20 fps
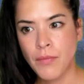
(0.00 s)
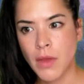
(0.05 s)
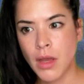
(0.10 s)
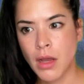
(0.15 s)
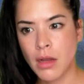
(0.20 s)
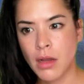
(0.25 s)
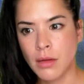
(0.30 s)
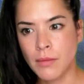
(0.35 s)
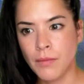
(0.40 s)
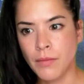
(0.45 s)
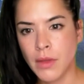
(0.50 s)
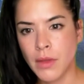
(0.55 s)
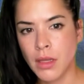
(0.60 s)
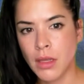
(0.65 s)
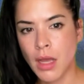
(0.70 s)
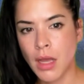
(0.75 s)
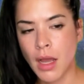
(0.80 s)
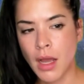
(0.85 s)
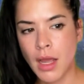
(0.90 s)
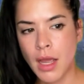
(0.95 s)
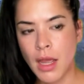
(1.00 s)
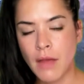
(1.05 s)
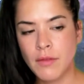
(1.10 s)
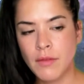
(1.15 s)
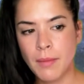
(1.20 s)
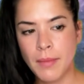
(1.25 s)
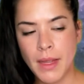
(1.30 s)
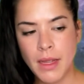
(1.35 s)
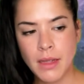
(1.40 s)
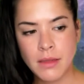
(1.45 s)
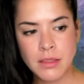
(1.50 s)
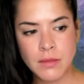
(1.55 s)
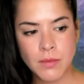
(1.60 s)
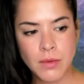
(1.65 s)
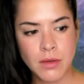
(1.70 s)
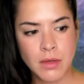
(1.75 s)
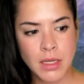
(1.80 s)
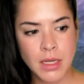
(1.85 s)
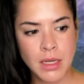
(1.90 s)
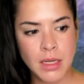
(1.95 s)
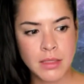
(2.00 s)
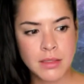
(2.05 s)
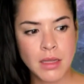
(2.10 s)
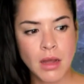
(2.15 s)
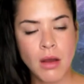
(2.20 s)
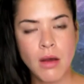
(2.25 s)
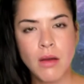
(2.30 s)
I have the password, and it